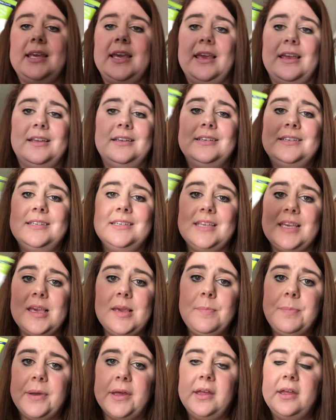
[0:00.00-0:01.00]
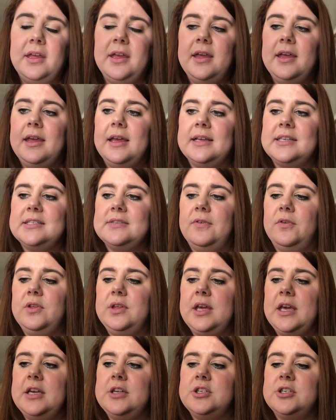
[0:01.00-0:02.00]
the deep
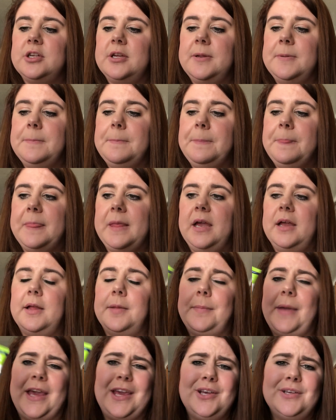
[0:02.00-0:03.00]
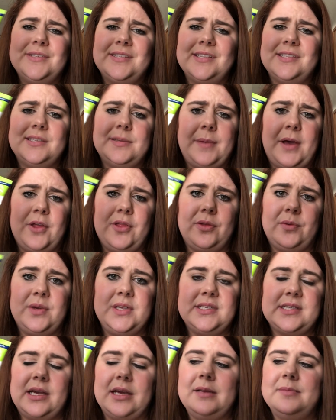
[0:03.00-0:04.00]
exfoliation. I use this about
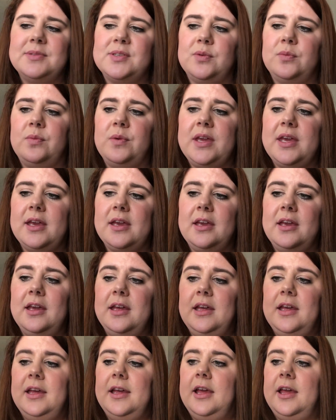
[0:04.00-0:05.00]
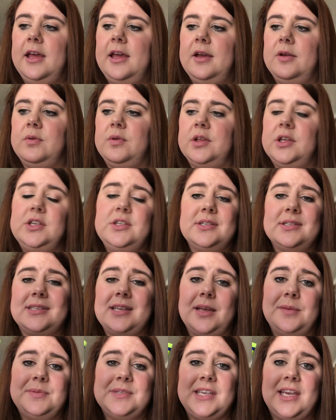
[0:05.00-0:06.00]
3 times a week. It really
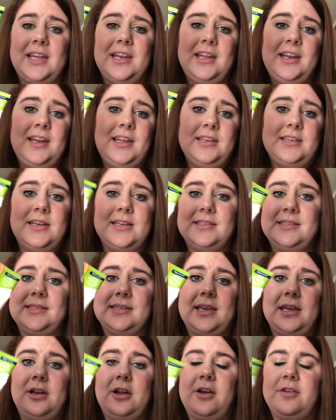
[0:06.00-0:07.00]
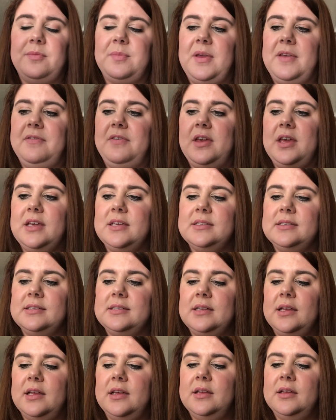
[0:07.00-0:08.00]
just helps get any dead skin off my
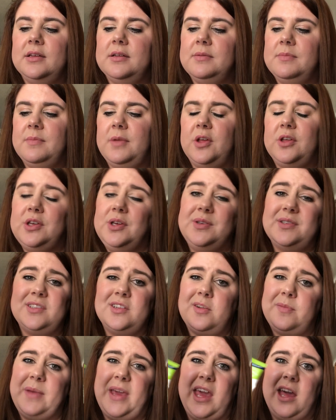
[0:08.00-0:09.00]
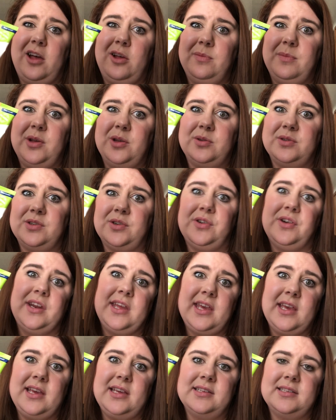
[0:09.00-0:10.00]
face. I'll use it on my elbows or
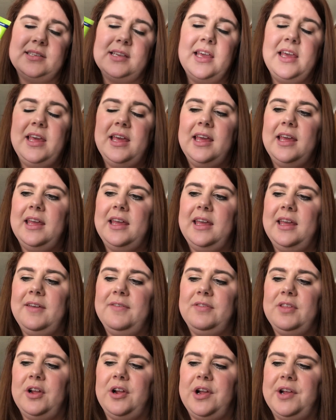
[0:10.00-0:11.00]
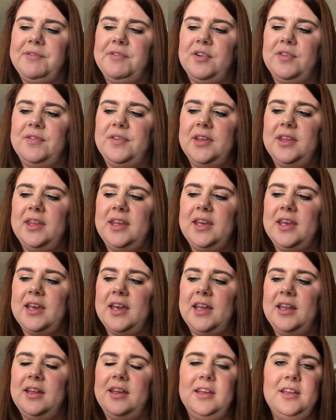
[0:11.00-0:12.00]
knees if they're ever feeling
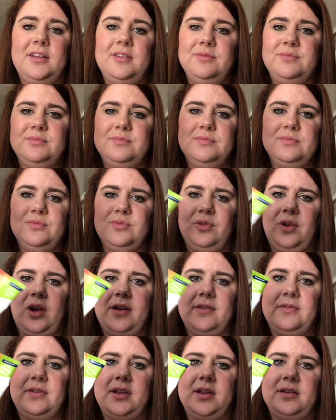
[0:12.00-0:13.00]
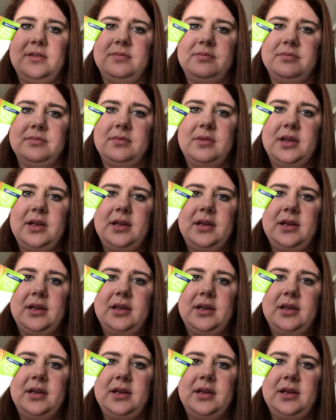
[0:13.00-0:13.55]
kind of rough and